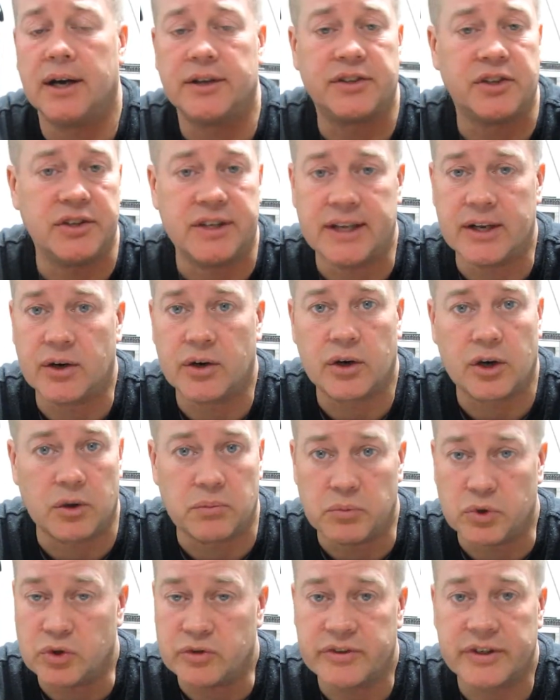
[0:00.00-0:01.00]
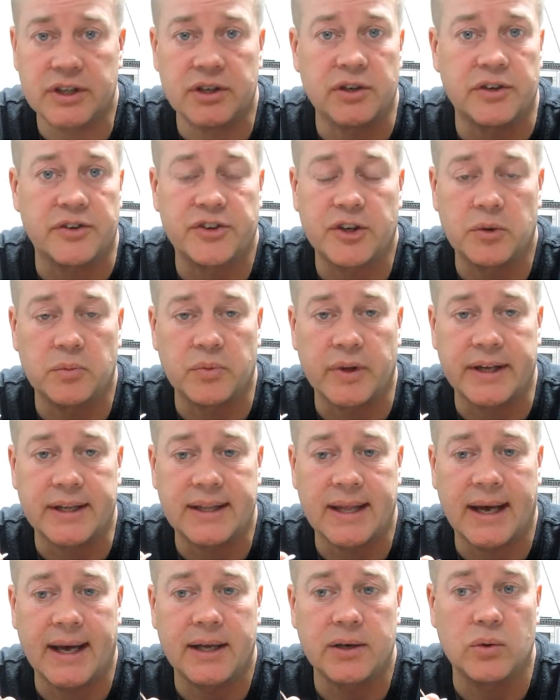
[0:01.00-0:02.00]
to dinner or a movie or something like
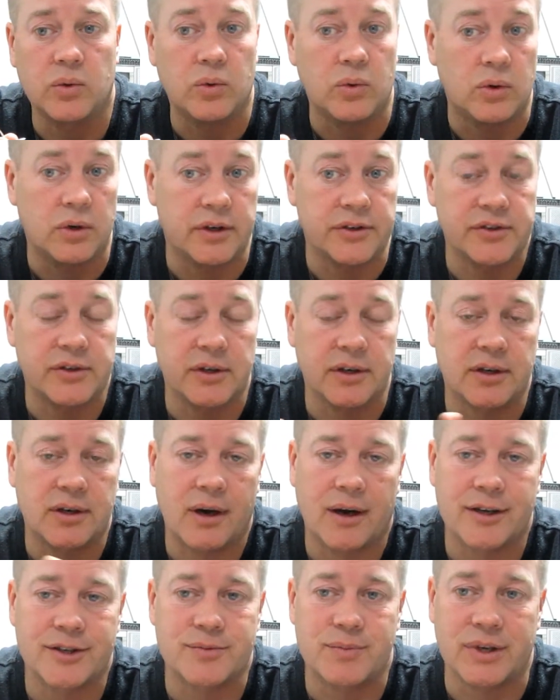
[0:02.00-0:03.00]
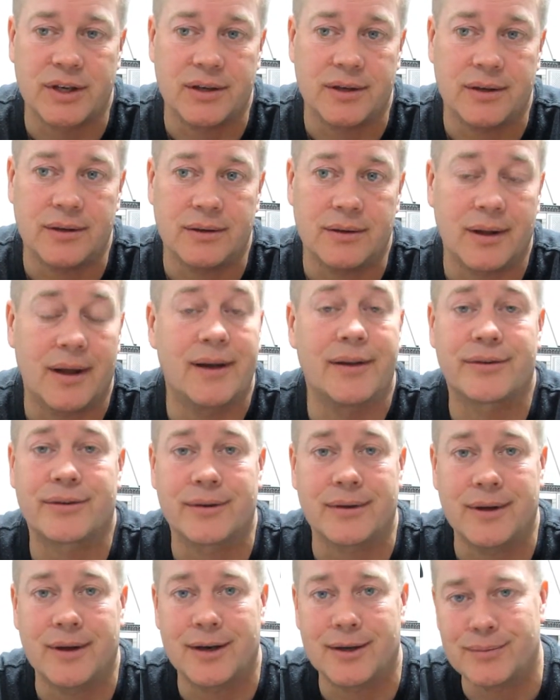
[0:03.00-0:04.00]
that, or it's going to cost me less
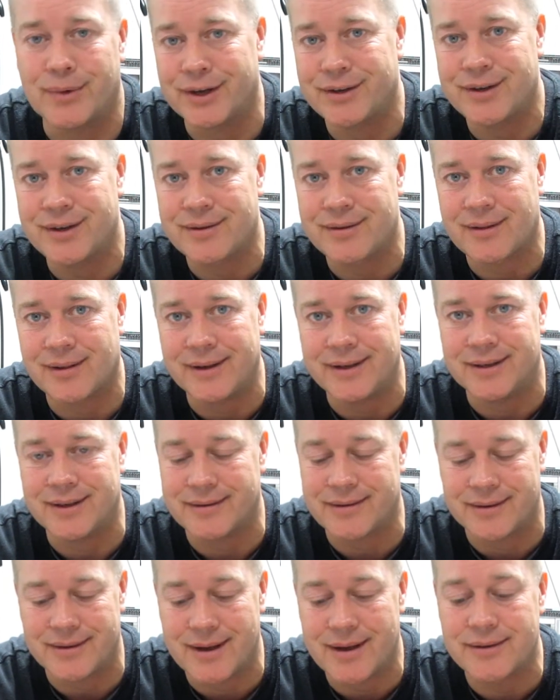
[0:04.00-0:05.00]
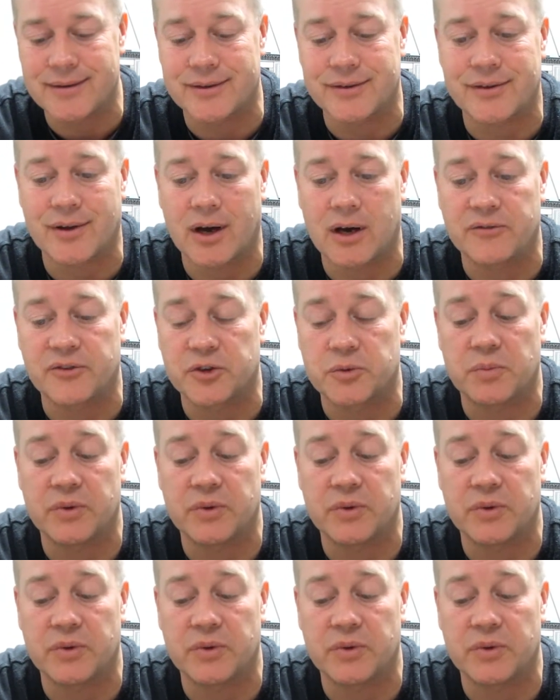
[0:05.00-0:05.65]
than getting my teeth cleaned at the dentist office.